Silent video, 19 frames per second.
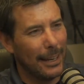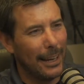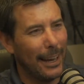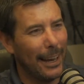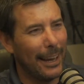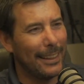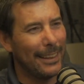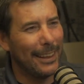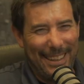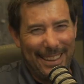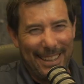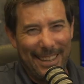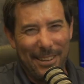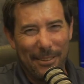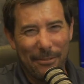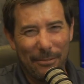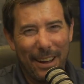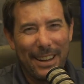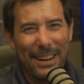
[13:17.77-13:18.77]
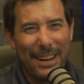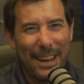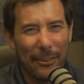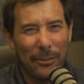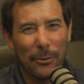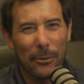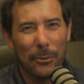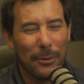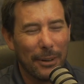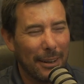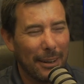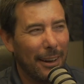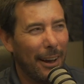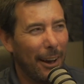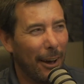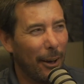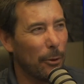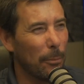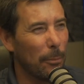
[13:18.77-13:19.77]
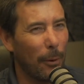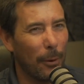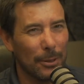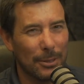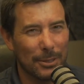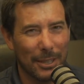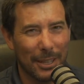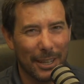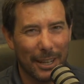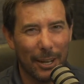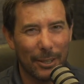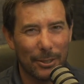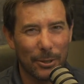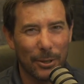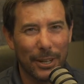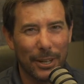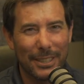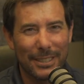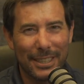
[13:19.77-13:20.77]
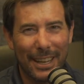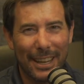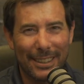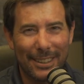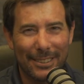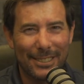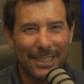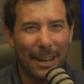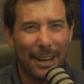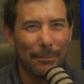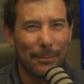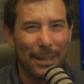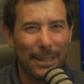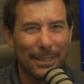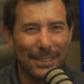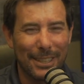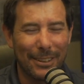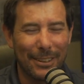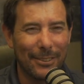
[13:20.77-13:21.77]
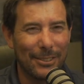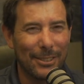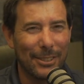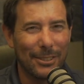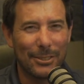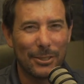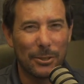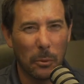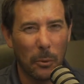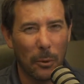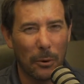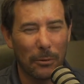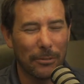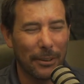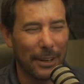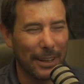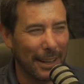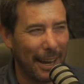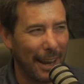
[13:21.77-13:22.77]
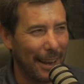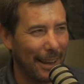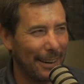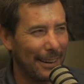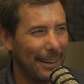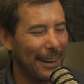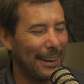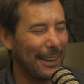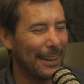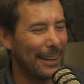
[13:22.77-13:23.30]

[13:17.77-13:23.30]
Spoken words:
And then you find out through other parts of the country, it's like there's companies that are just dwarfing that. And,